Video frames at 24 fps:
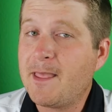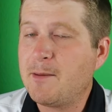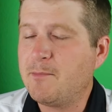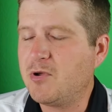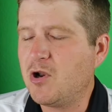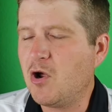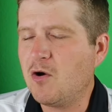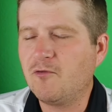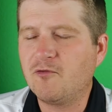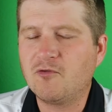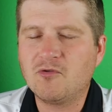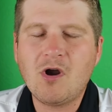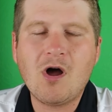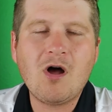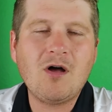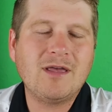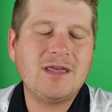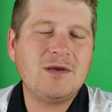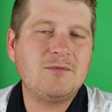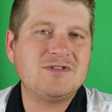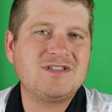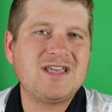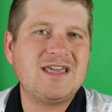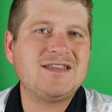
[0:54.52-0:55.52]
but
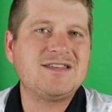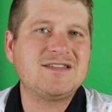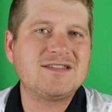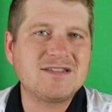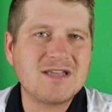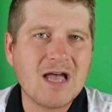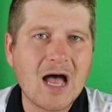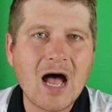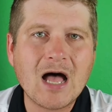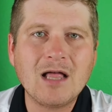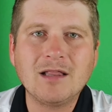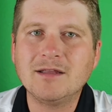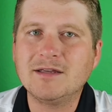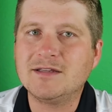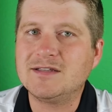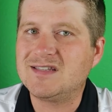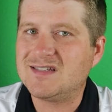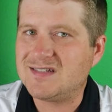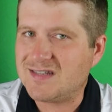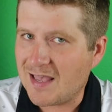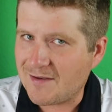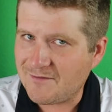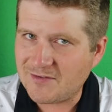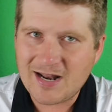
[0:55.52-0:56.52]
overall it was a solid
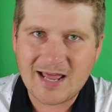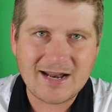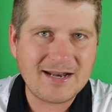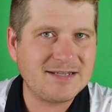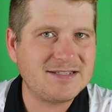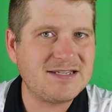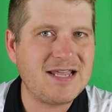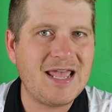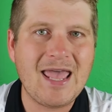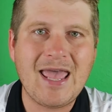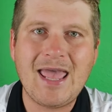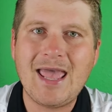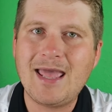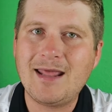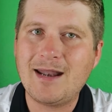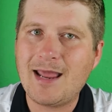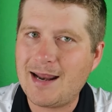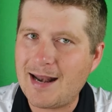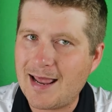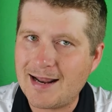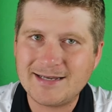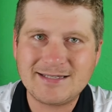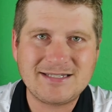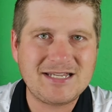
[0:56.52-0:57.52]
7 out of 10,
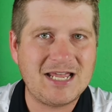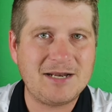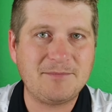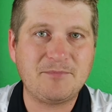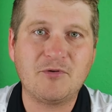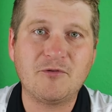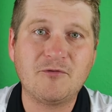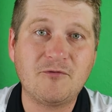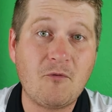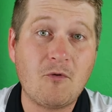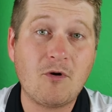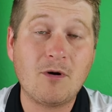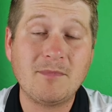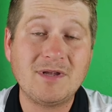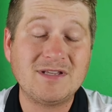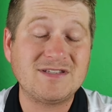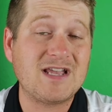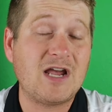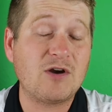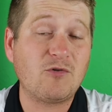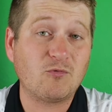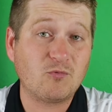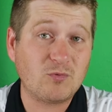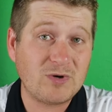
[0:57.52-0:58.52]
8 out of 10
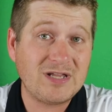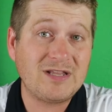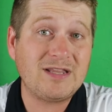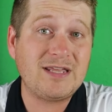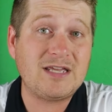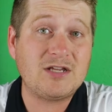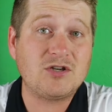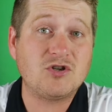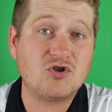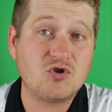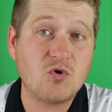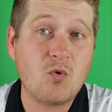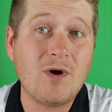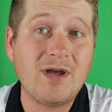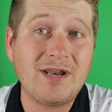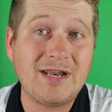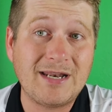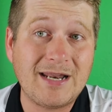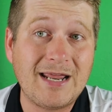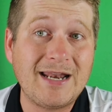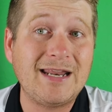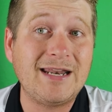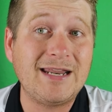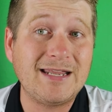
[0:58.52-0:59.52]
performance. I really enjoyed
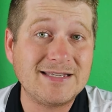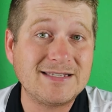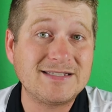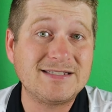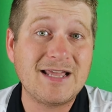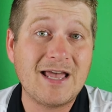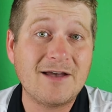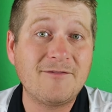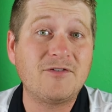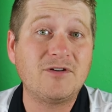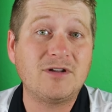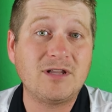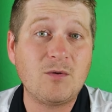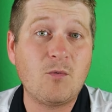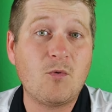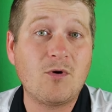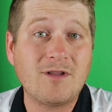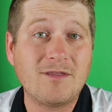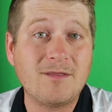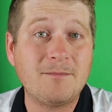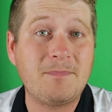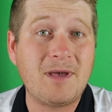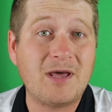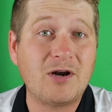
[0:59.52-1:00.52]
it, and it is definitely one of the